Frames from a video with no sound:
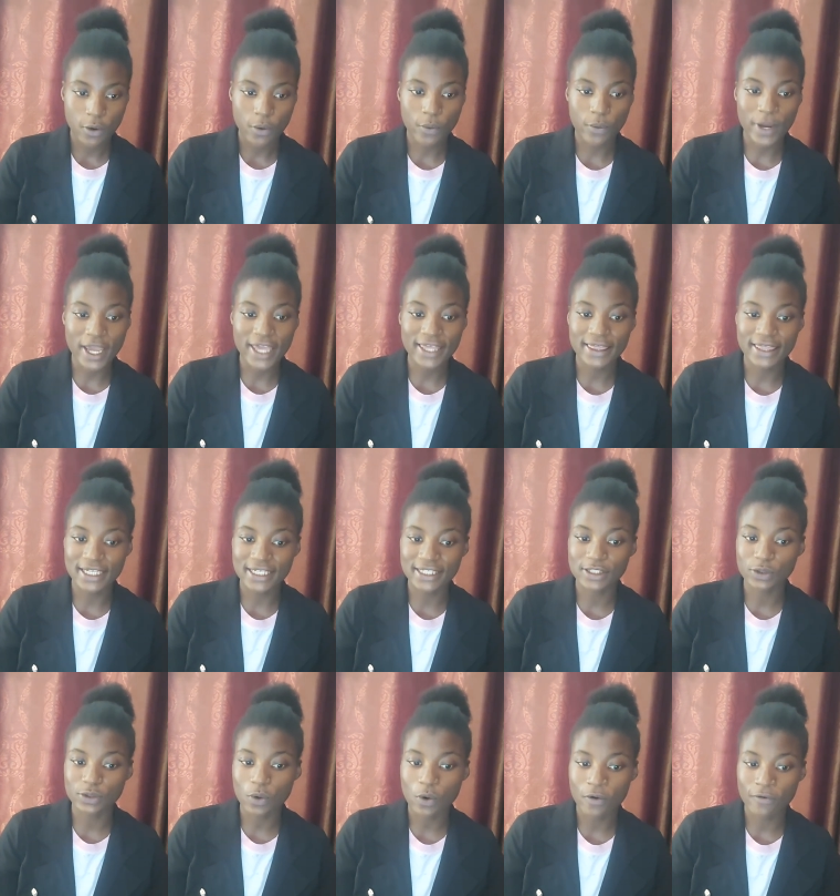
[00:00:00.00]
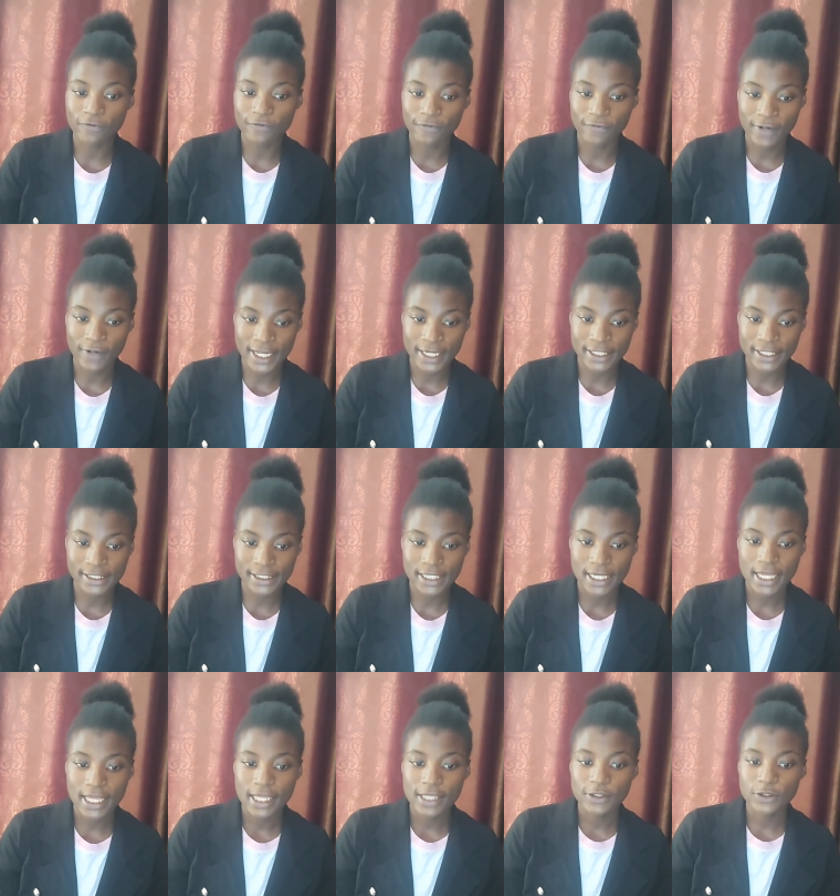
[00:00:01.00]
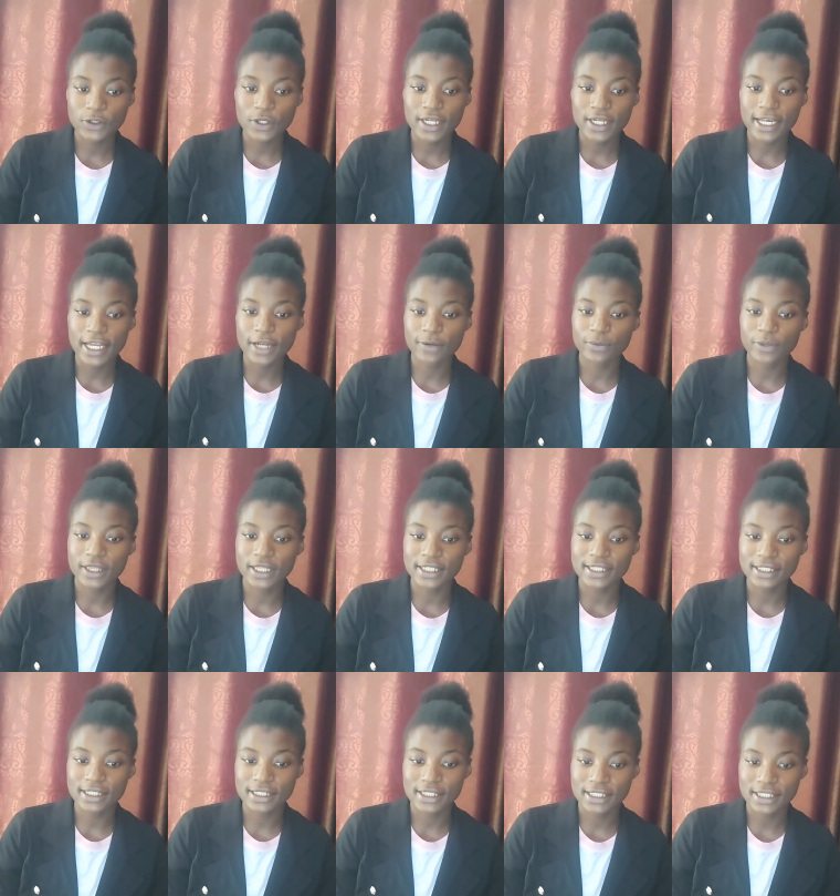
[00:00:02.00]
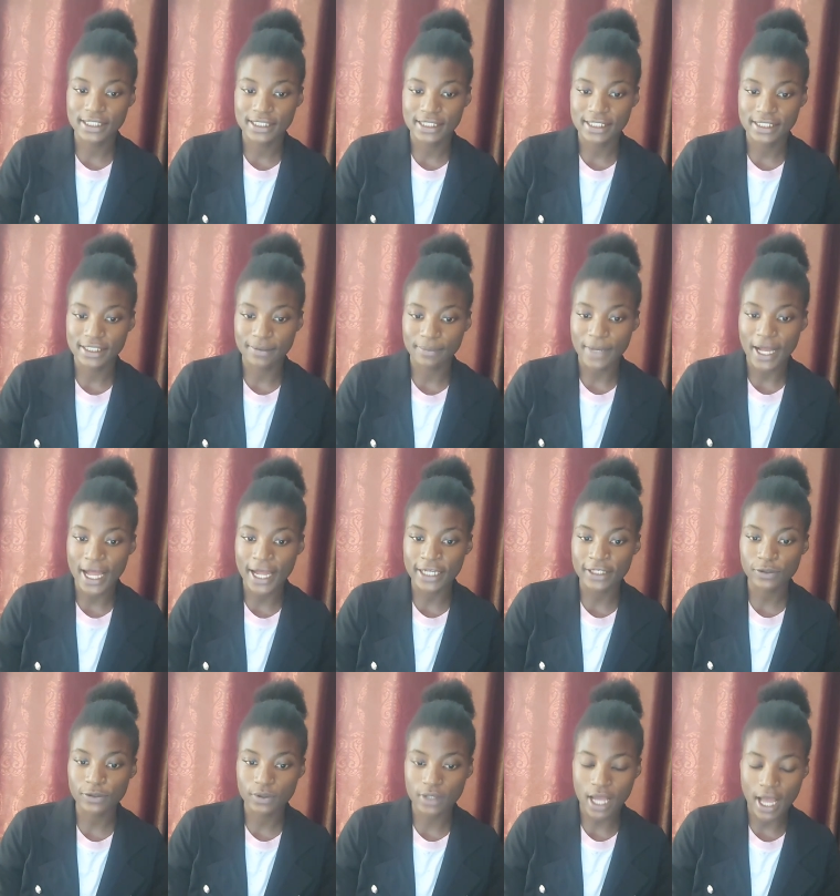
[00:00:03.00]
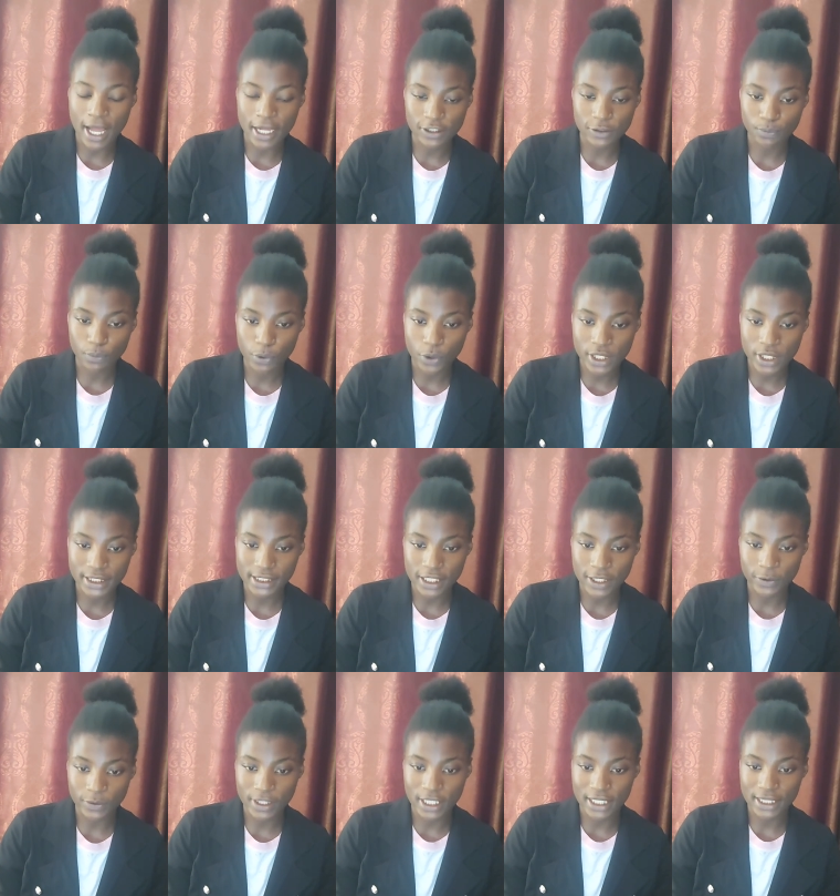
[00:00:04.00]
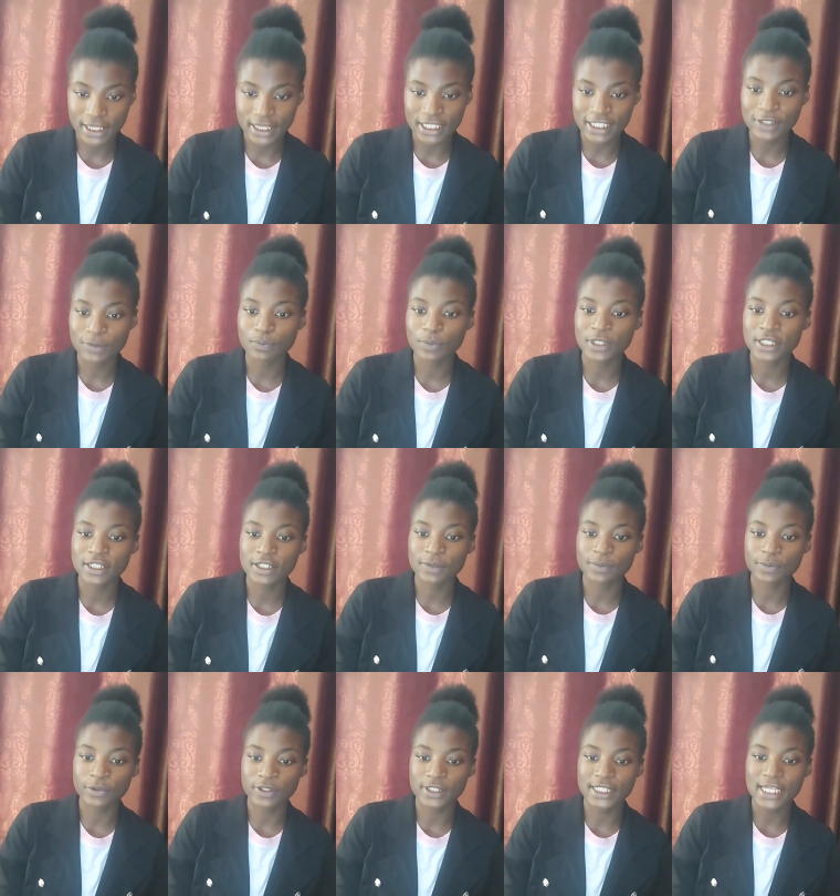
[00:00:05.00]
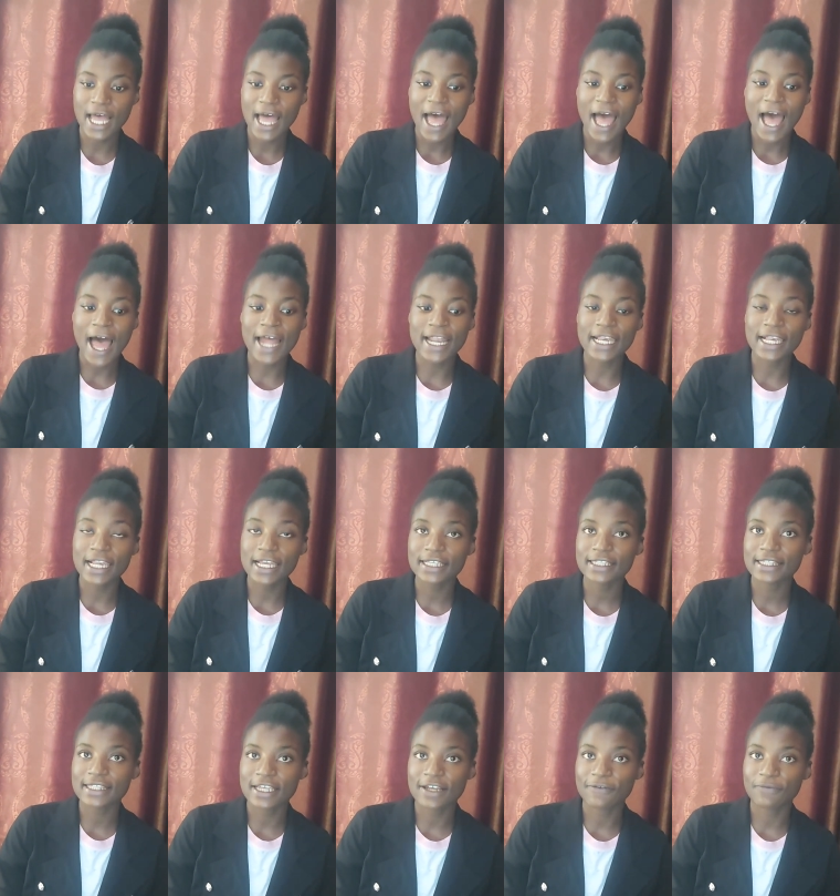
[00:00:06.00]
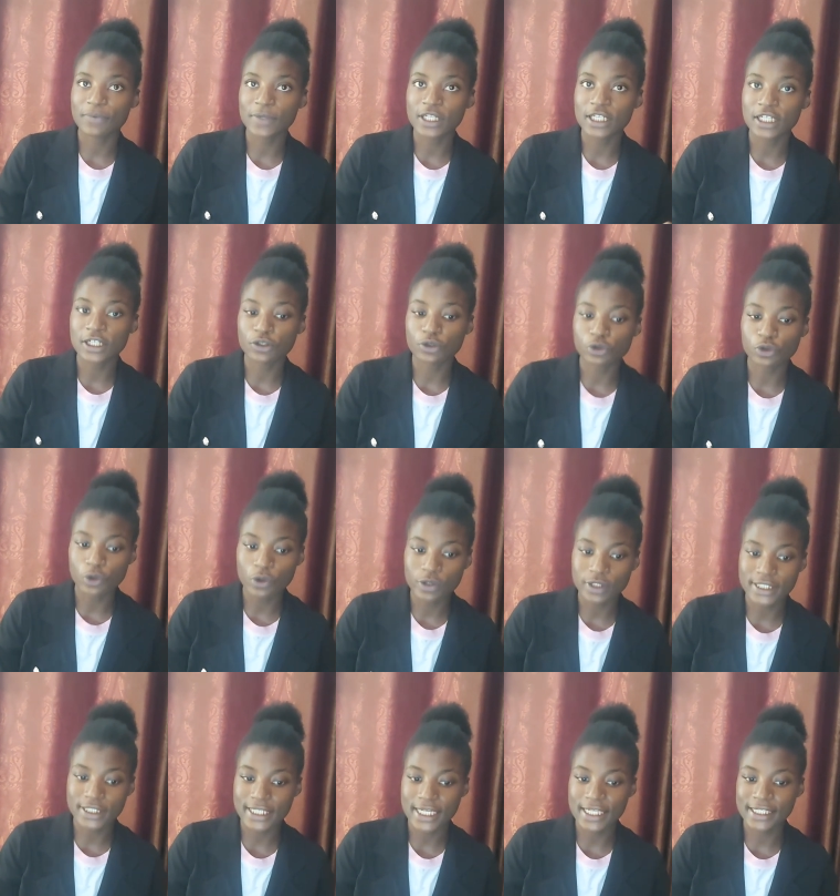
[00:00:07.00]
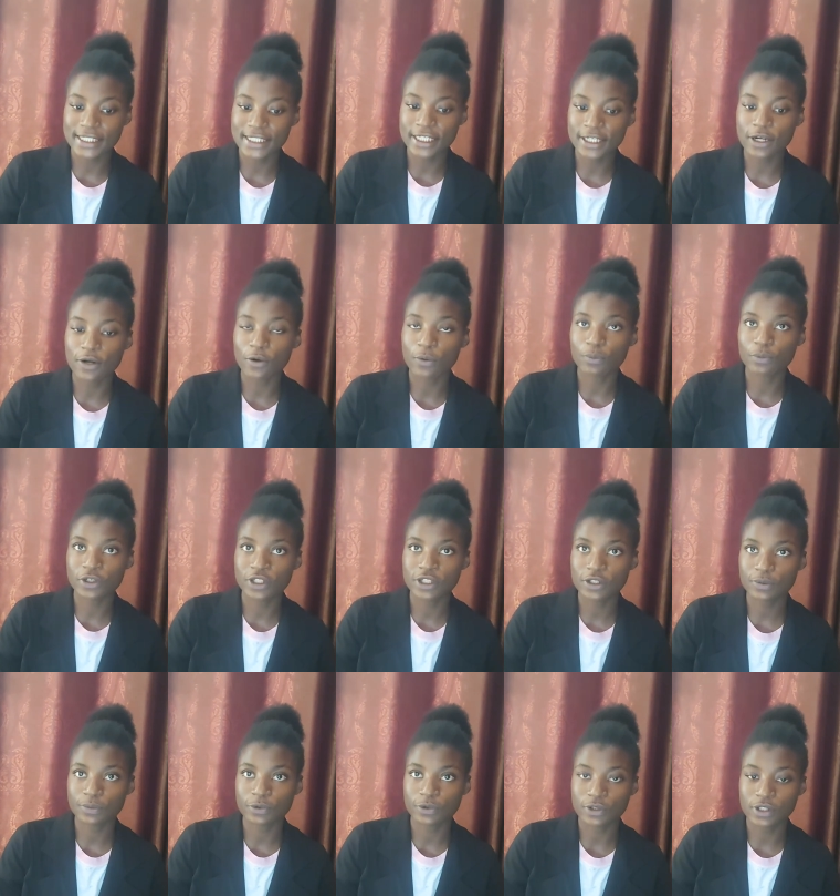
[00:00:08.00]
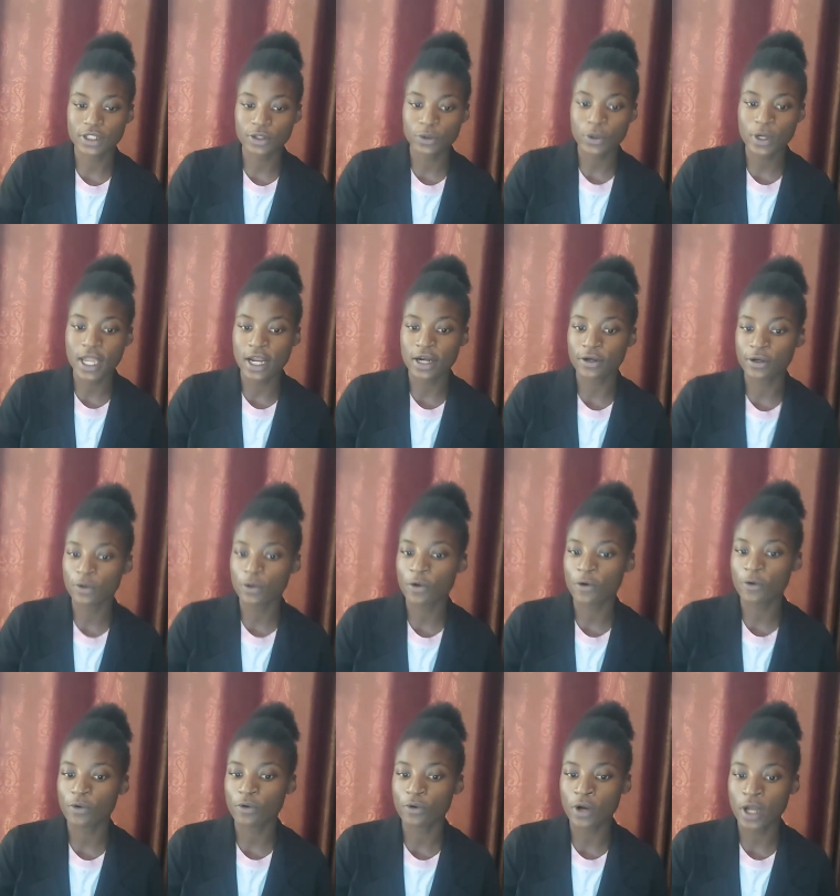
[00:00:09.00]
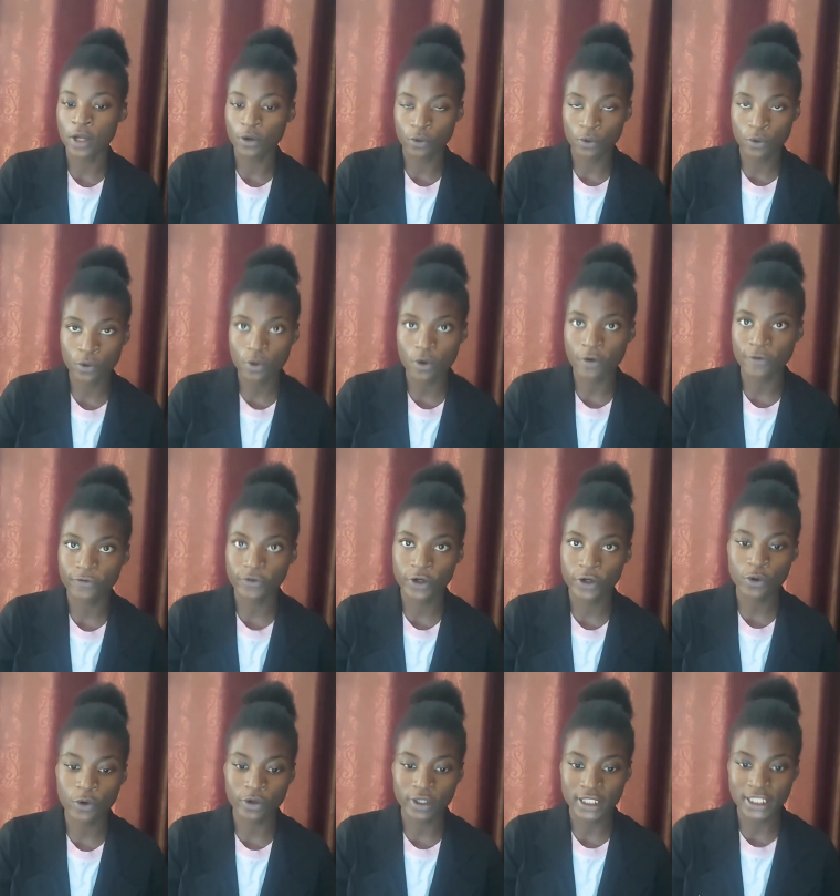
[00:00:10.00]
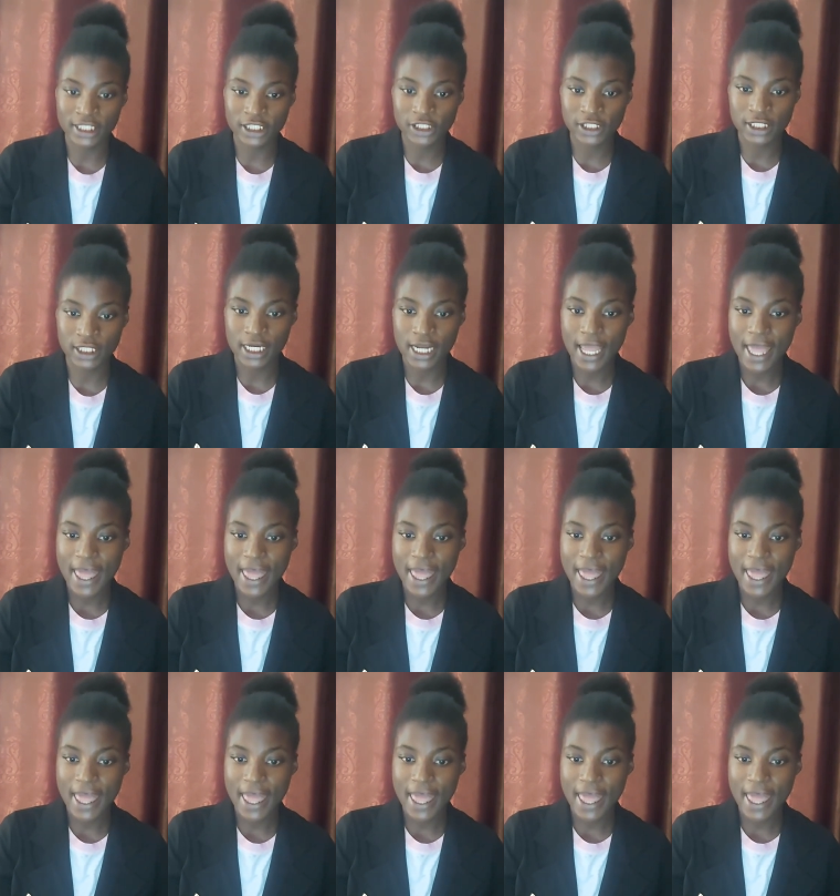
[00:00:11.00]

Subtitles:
where these conflict. So in line with this criticism, Hart points out that these principles, unless they've been endorsed as legal principles through a rule of recognition,